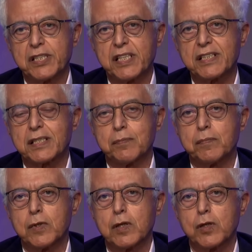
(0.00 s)
system
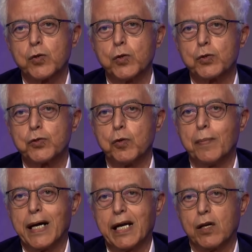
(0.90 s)
go to the
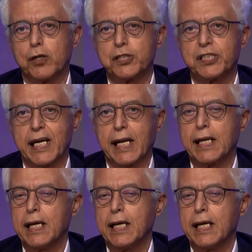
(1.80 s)
myeloid cell.